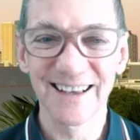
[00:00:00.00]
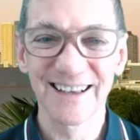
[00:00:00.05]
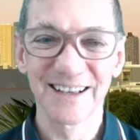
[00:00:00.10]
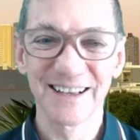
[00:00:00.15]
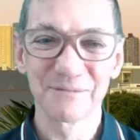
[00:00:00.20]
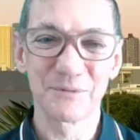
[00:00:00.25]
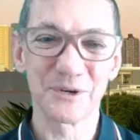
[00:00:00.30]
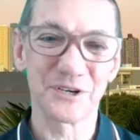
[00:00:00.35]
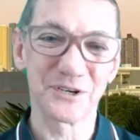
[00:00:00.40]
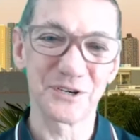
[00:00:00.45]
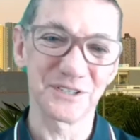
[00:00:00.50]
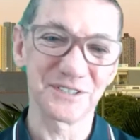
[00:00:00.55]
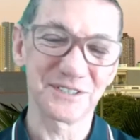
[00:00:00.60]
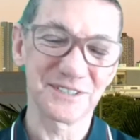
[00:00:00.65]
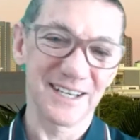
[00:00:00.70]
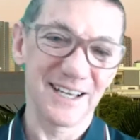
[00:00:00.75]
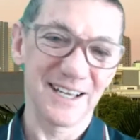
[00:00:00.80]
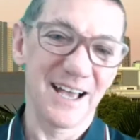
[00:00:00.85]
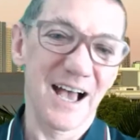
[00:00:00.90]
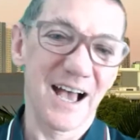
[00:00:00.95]
Because
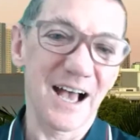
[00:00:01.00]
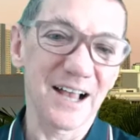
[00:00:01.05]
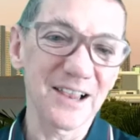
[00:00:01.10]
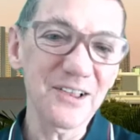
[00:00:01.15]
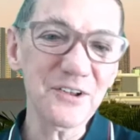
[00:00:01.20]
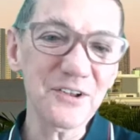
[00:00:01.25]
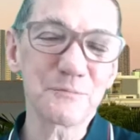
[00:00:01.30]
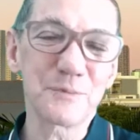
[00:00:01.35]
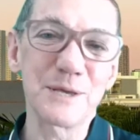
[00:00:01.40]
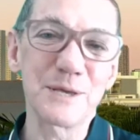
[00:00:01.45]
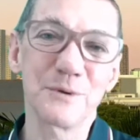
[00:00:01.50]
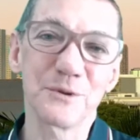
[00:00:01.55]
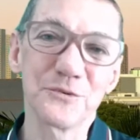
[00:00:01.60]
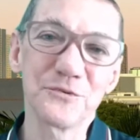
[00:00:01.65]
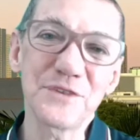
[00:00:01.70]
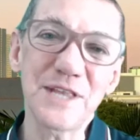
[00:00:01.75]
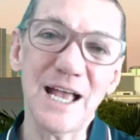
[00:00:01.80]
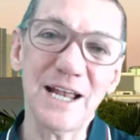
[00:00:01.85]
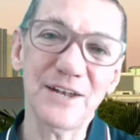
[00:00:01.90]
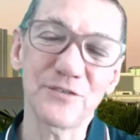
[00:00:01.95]
a lot of people,
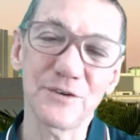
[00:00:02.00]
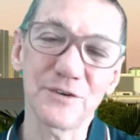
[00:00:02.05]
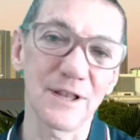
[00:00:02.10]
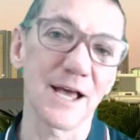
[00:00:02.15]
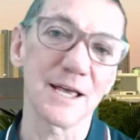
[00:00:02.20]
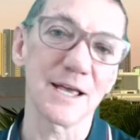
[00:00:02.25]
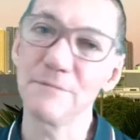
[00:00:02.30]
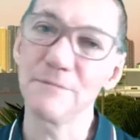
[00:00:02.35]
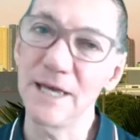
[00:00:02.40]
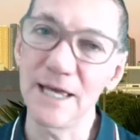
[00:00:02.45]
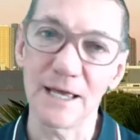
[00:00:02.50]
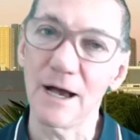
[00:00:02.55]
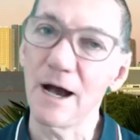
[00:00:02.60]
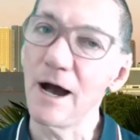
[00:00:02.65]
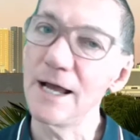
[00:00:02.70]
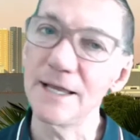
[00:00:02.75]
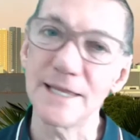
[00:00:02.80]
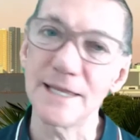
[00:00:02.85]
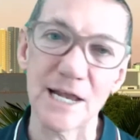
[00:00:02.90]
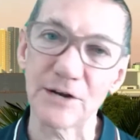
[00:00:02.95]
like me,
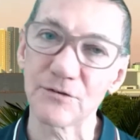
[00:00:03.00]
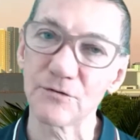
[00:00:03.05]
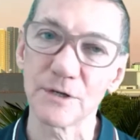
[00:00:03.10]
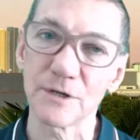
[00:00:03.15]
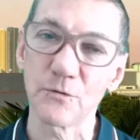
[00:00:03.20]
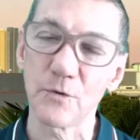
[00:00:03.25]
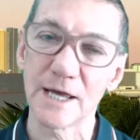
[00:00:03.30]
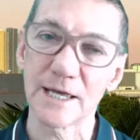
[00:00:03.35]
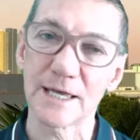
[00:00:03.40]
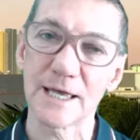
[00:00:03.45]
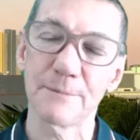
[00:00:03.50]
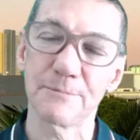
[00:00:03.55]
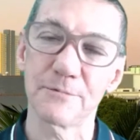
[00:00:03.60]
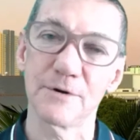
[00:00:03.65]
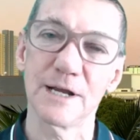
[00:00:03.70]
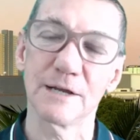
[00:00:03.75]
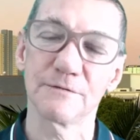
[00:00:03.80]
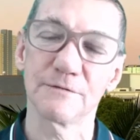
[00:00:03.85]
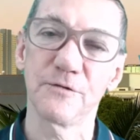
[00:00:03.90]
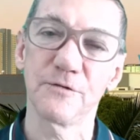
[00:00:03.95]
I naturally wake up
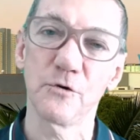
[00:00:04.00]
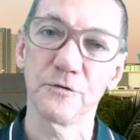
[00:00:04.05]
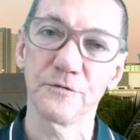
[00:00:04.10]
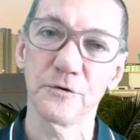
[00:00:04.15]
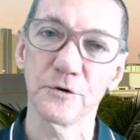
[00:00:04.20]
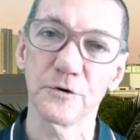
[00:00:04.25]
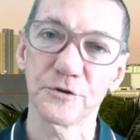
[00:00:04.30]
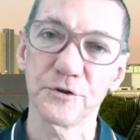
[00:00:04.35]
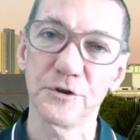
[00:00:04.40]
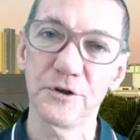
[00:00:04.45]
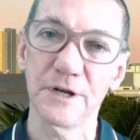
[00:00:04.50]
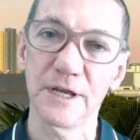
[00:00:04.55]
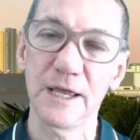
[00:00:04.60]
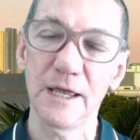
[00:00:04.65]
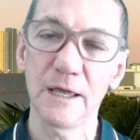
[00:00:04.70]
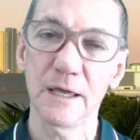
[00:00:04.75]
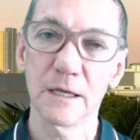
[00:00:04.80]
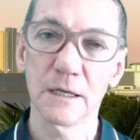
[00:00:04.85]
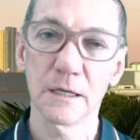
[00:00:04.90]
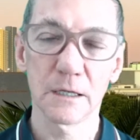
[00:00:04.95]
around 4,
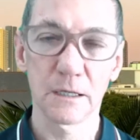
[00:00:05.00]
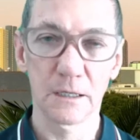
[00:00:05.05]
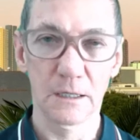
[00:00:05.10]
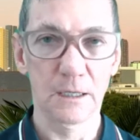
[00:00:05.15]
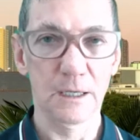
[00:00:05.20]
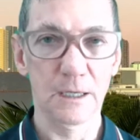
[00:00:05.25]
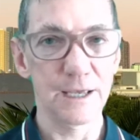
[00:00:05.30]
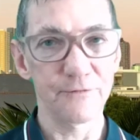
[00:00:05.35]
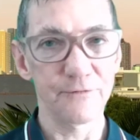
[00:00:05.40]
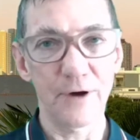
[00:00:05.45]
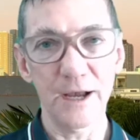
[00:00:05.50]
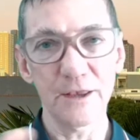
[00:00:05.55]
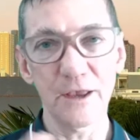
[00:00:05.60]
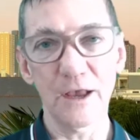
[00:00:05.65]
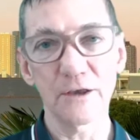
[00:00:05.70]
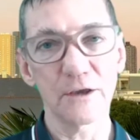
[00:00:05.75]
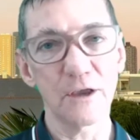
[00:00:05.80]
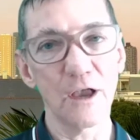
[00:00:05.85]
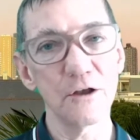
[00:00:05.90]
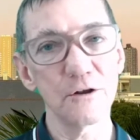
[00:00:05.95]
4:30. If I
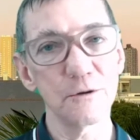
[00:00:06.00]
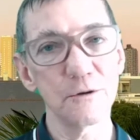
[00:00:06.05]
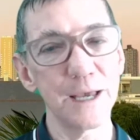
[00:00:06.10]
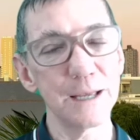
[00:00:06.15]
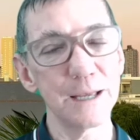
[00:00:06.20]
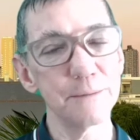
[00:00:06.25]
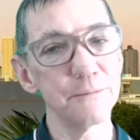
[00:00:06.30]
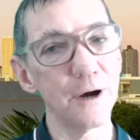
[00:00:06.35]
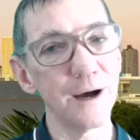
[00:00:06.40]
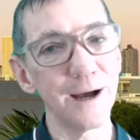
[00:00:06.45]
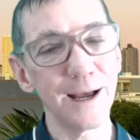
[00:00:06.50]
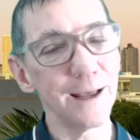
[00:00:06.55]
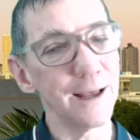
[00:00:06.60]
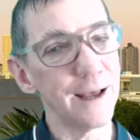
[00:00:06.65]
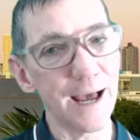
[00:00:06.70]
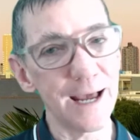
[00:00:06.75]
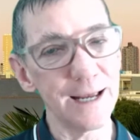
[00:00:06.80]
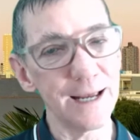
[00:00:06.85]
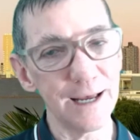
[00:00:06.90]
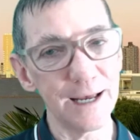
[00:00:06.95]
don't go to bed by
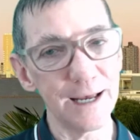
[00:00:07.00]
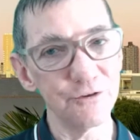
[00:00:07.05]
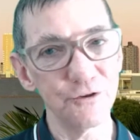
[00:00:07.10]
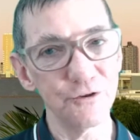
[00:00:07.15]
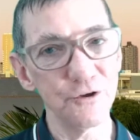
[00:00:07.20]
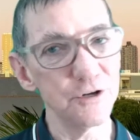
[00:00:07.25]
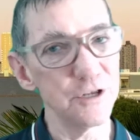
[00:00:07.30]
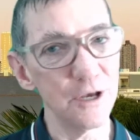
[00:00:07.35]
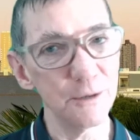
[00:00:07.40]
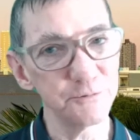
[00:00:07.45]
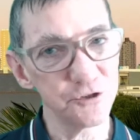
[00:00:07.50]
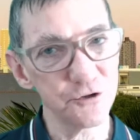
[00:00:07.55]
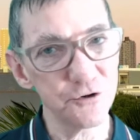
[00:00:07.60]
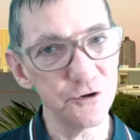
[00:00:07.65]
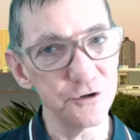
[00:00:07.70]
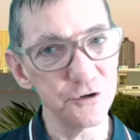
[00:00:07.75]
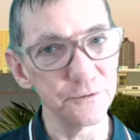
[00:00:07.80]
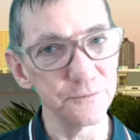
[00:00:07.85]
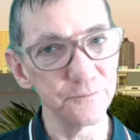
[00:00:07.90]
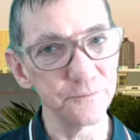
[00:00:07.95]
8, 8:30, I'm
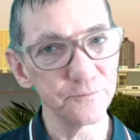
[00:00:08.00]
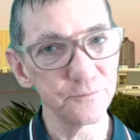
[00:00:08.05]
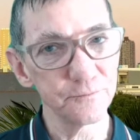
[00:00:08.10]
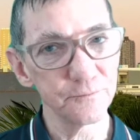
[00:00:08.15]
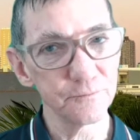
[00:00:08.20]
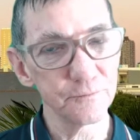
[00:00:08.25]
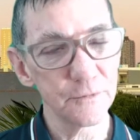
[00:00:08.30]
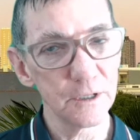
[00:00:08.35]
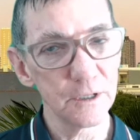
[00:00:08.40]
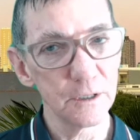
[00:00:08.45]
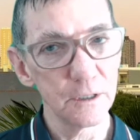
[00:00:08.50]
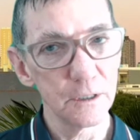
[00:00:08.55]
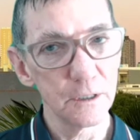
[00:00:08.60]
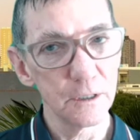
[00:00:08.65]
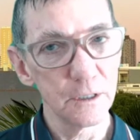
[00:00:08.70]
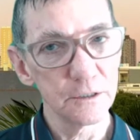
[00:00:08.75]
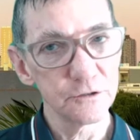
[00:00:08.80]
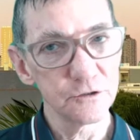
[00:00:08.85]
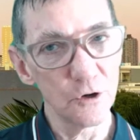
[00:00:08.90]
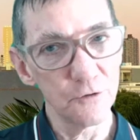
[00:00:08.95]
screwed.
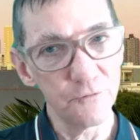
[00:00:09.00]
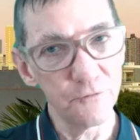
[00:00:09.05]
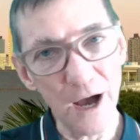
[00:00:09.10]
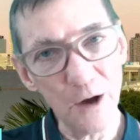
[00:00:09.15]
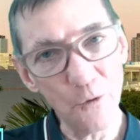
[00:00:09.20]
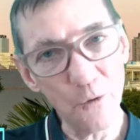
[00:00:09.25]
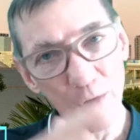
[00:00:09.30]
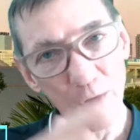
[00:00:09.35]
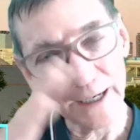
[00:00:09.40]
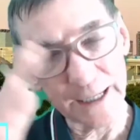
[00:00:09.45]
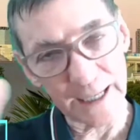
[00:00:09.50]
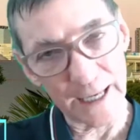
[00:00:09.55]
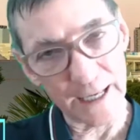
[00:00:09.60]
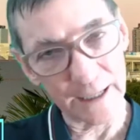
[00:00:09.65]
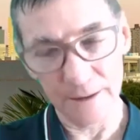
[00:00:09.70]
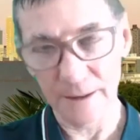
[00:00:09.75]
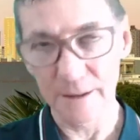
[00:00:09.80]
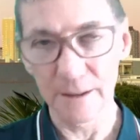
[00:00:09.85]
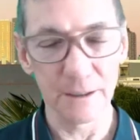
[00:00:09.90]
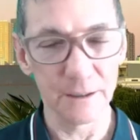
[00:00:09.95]
So if I want to
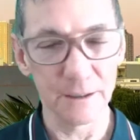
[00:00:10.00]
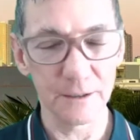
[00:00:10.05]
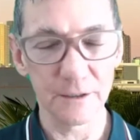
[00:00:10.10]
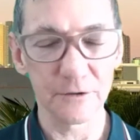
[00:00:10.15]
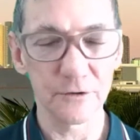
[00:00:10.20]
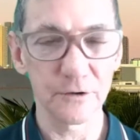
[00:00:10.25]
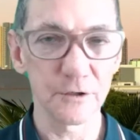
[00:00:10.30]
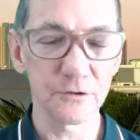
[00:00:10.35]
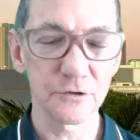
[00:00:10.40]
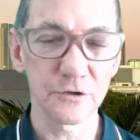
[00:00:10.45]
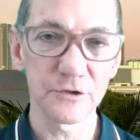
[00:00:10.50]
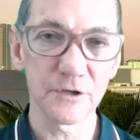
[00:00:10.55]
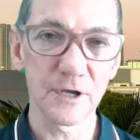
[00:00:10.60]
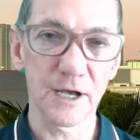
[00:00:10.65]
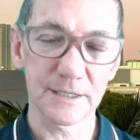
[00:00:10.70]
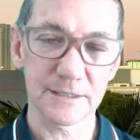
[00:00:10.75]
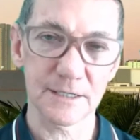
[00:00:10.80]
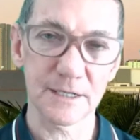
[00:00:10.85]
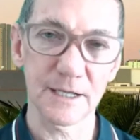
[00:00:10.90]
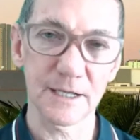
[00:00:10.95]
get a good
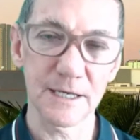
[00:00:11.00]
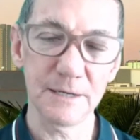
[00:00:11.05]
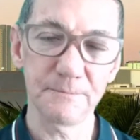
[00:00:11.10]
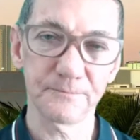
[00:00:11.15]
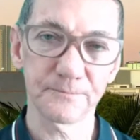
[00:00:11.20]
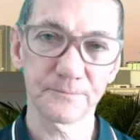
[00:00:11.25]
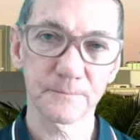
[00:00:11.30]
night's sleep,